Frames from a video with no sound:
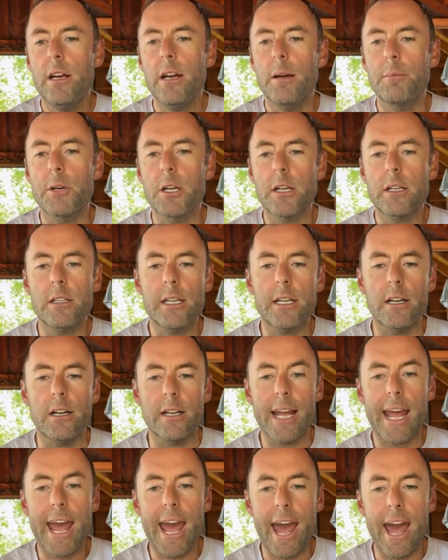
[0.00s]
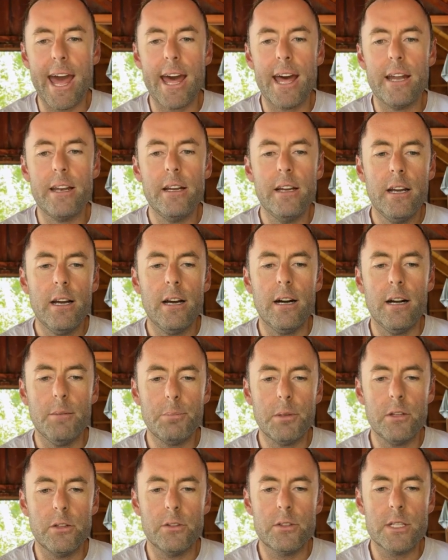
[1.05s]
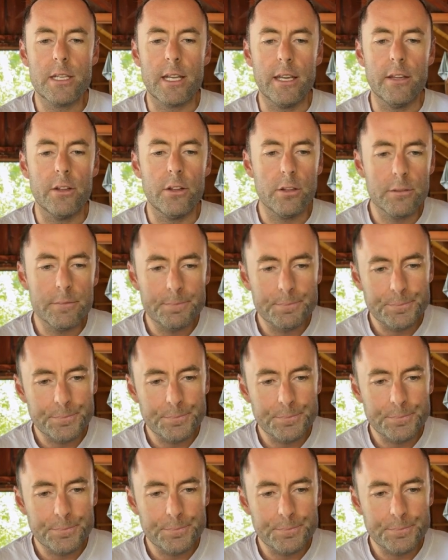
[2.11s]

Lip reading: I'm going to click on Add, Upload Skill,